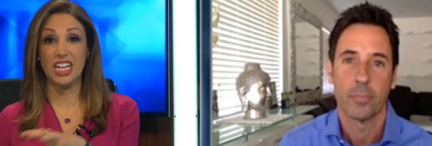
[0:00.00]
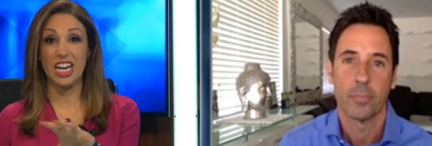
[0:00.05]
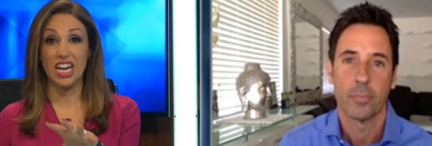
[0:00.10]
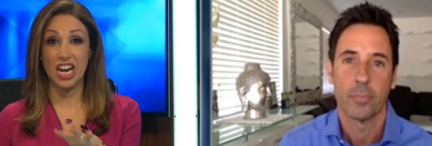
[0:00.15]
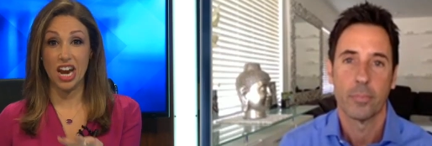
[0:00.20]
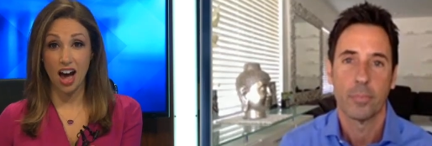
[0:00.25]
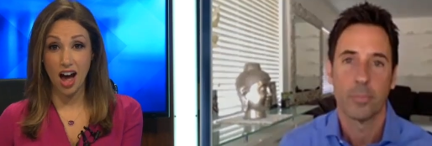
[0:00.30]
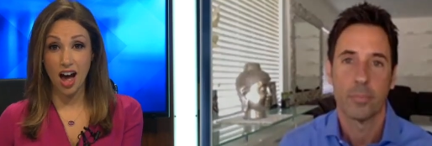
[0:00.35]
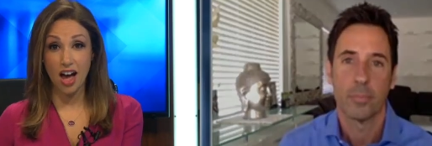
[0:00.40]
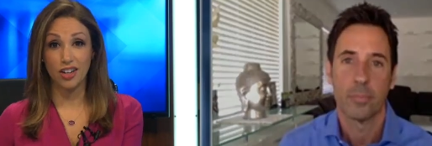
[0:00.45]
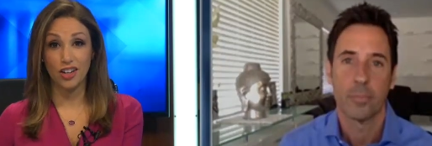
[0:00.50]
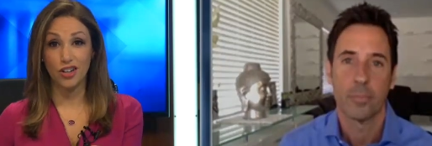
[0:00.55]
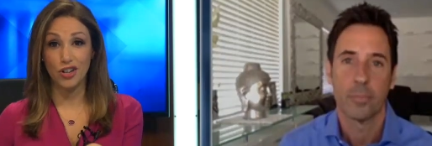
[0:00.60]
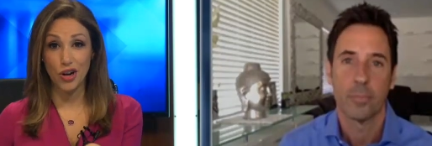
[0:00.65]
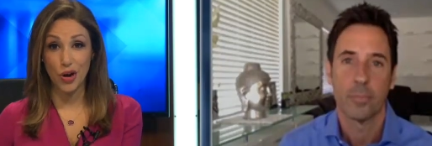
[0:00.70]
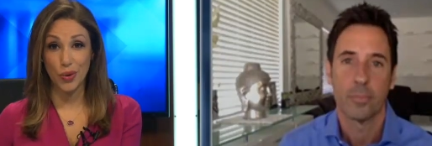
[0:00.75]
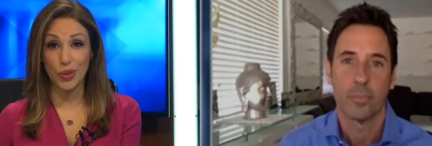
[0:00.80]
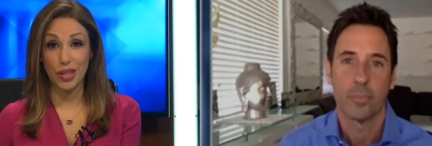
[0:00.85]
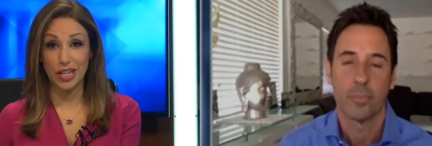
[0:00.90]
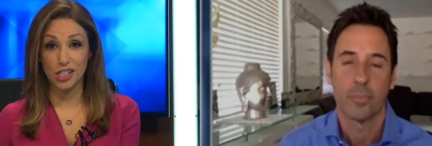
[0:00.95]
Speaker 1: did not
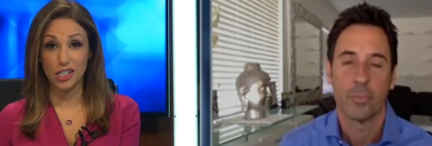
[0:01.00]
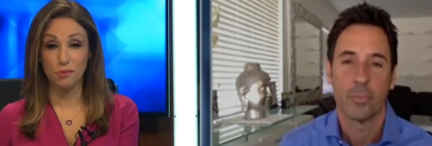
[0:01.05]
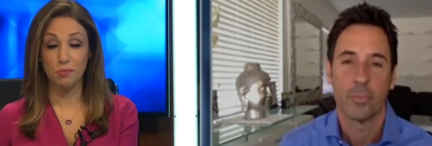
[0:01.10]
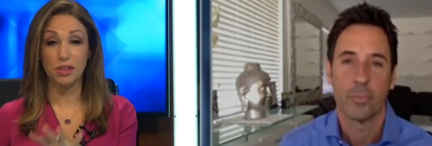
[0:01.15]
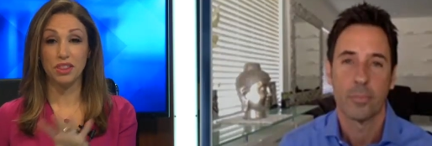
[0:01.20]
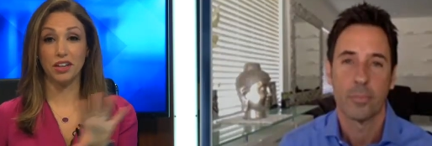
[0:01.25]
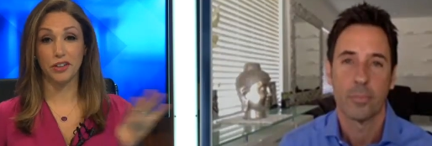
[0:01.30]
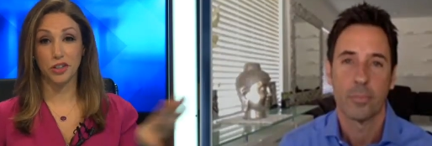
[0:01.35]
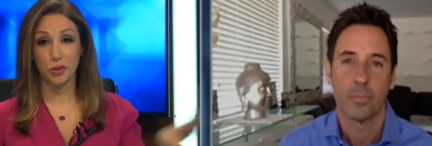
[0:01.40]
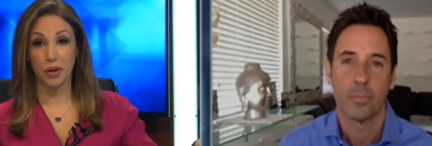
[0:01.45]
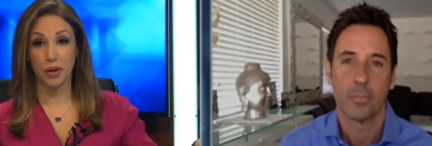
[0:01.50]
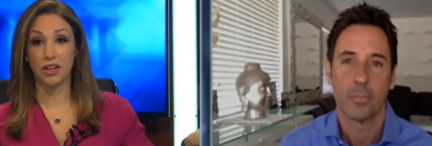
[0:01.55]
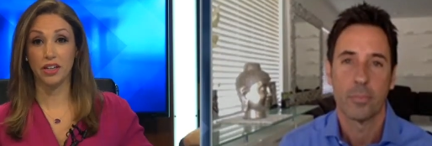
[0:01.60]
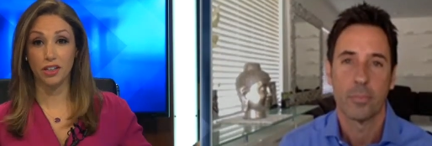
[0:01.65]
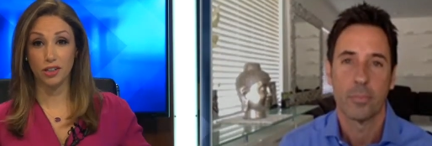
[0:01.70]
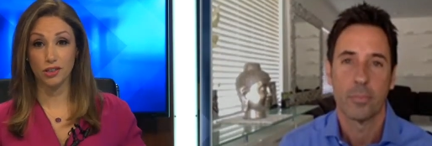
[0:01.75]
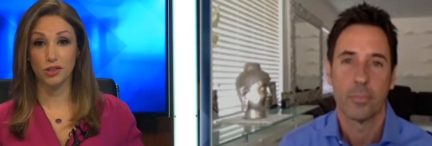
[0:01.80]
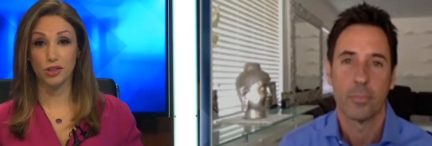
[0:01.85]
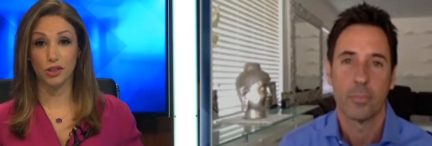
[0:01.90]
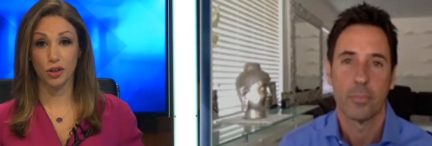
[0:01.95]
know this, but that 20
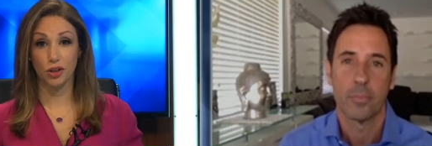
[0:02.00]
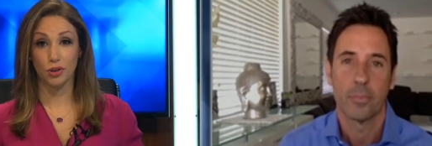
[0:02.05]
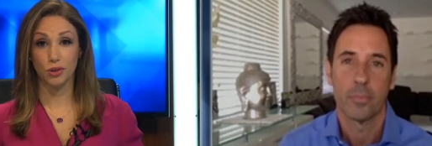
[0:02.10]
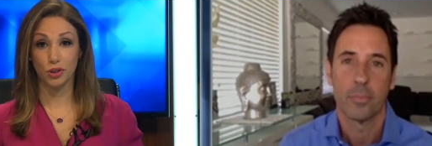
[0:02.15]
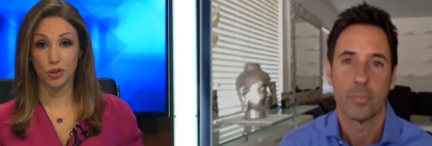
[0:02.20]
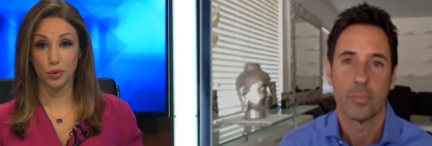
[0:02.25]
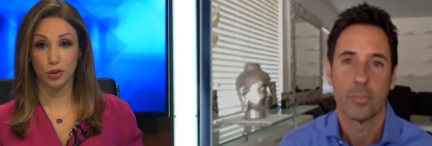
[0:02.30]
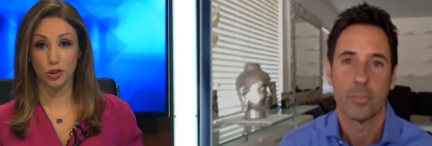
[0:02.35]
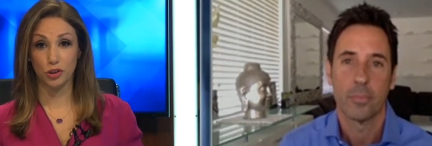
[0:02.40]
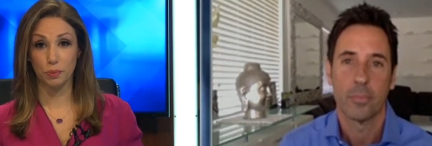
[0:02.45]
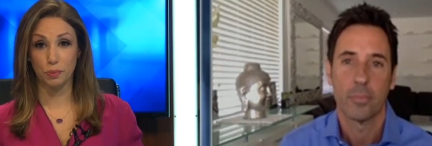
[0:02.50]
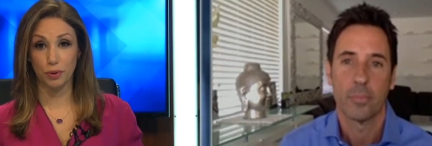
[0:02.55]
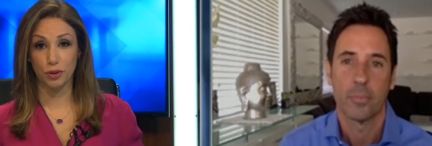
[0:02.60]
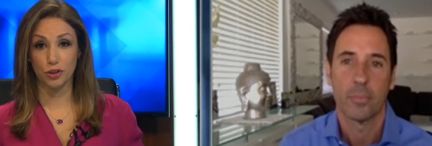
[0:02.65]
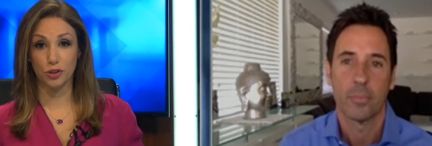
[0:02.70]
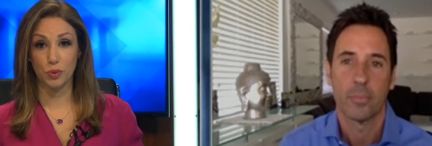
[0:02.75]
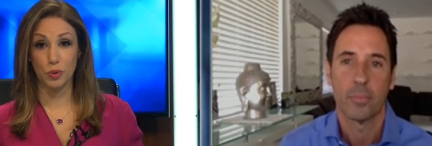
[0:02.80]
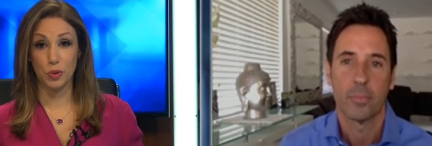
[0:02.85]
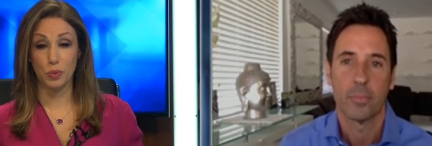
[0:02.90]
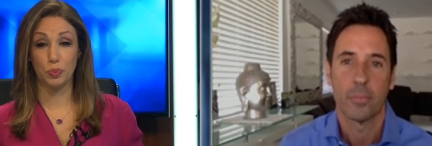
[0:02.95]
years ago George
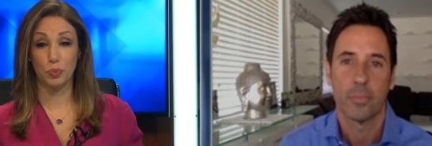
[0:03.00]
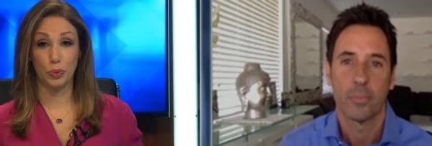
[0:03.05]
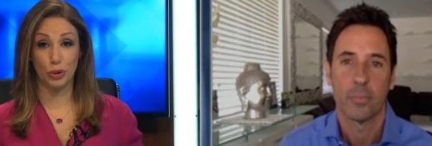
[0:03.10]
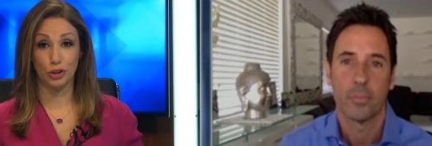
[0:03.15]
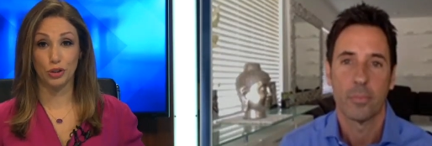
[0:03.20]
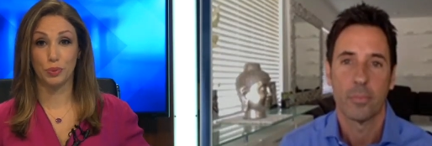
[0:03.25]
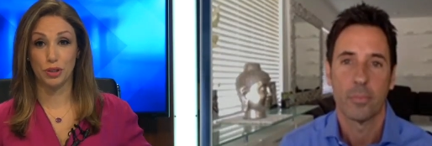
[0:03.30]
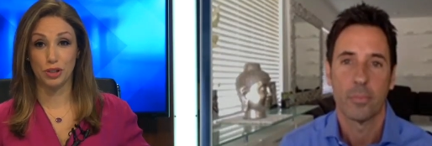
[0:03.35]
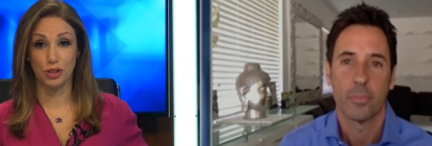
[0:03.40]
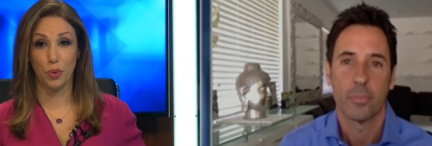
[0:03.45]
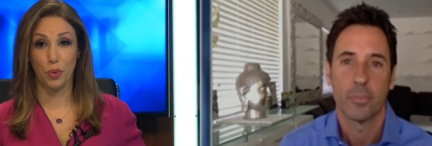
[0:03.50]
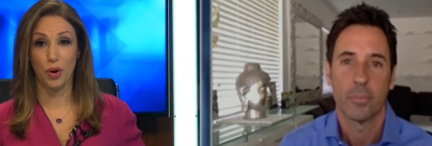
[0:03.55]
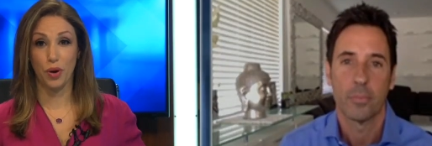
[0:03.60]
Burge Burch was